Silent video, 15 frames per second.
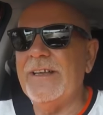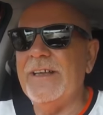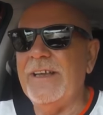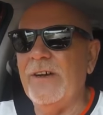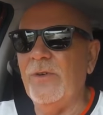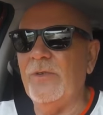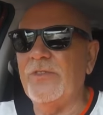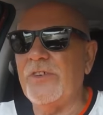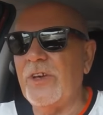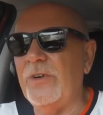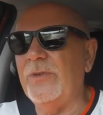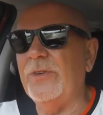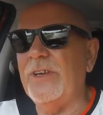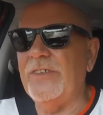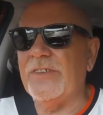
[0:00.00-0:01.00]
He
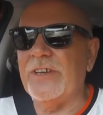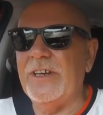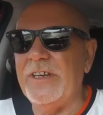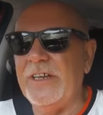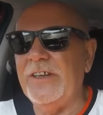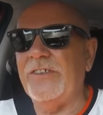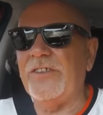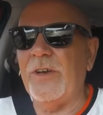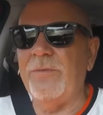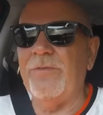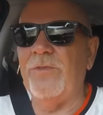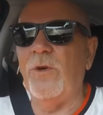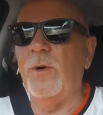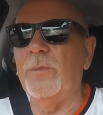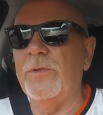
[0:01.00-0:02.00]
also is going to need some
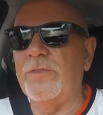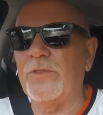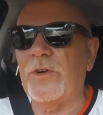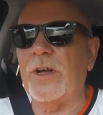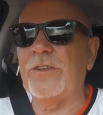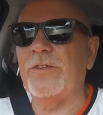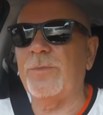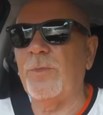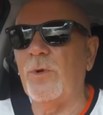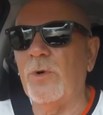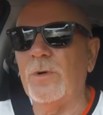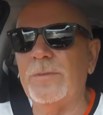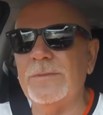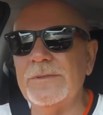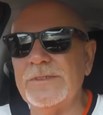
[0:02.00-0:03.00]
form of transport
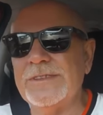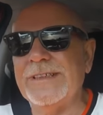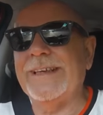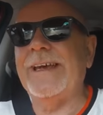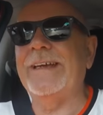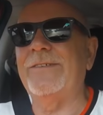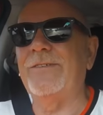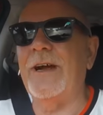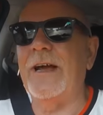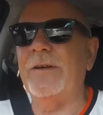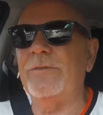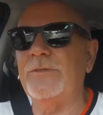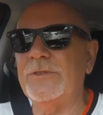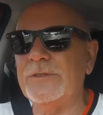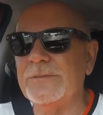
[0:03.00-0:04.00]
to get
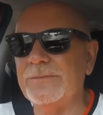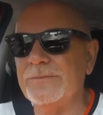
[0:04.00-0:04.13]
around.